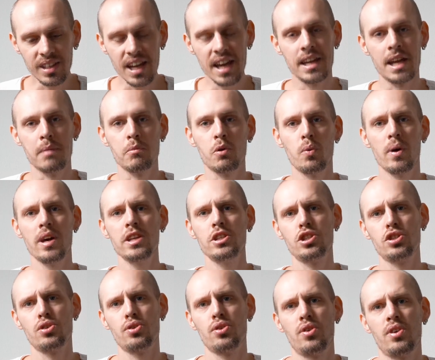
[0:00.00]
And I'm quite
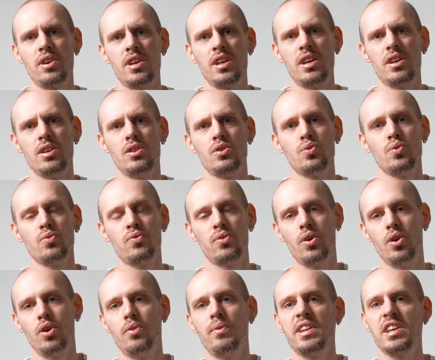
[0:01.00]
sure you've
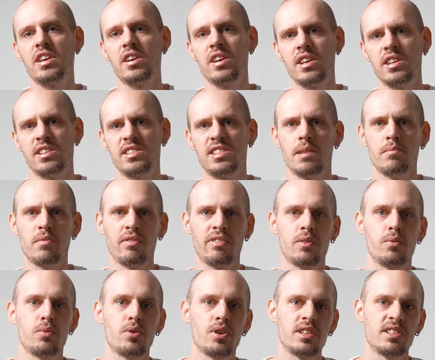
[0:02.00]
already heard some of
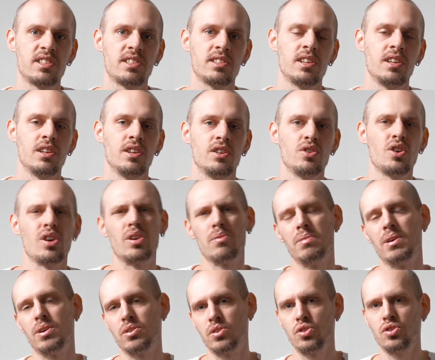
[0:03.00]
the words you're
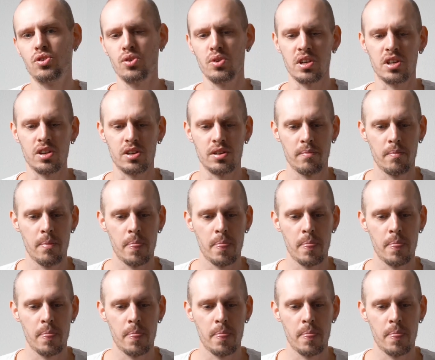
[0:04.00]
about to hear.